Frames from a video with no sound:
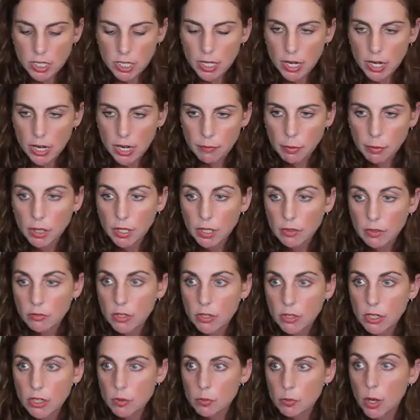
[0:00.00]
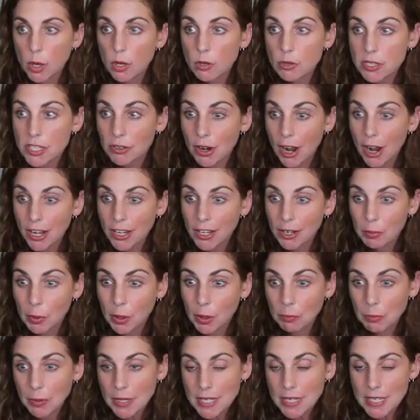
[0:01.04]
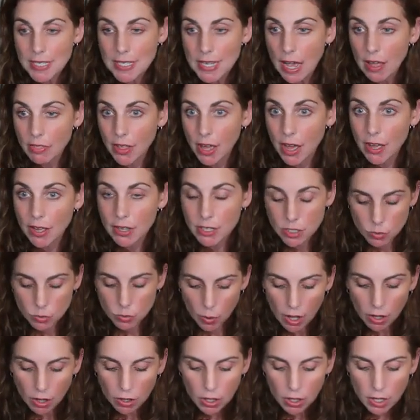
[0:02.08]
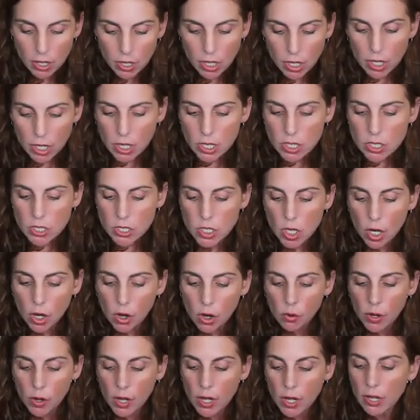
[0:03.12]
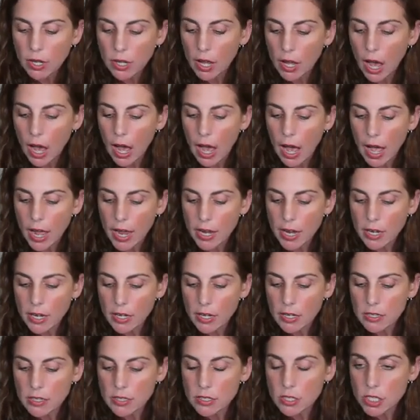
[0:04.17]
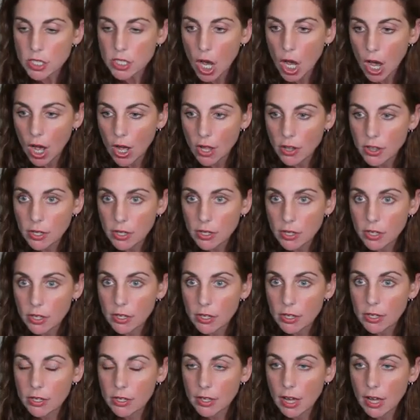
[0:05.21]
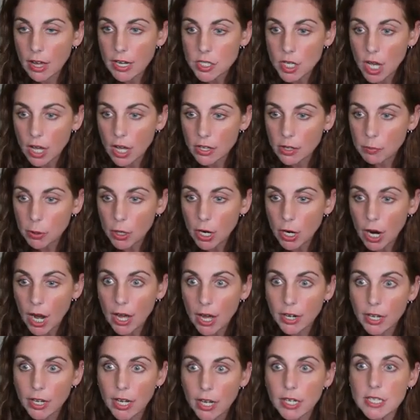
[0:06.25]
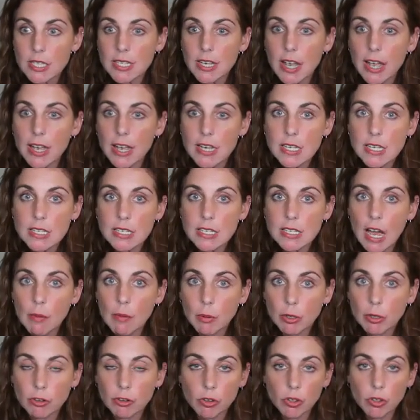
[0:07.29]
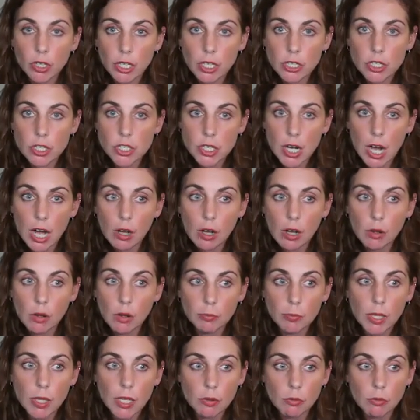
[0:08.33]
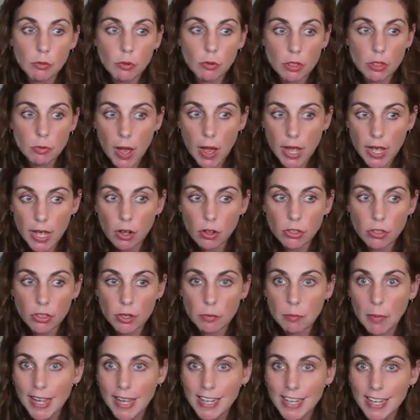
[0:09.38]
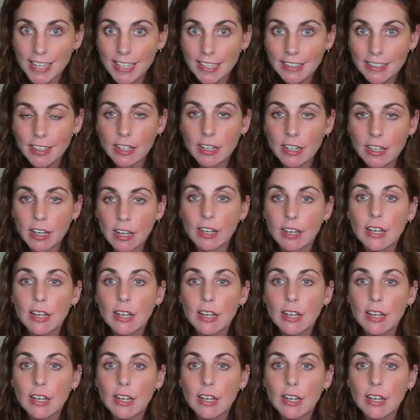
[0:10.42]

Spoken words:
And I believe there's a post in Rock Your Purpose on that as well. So I saw the products as an opportunity to help me with my health and my candida.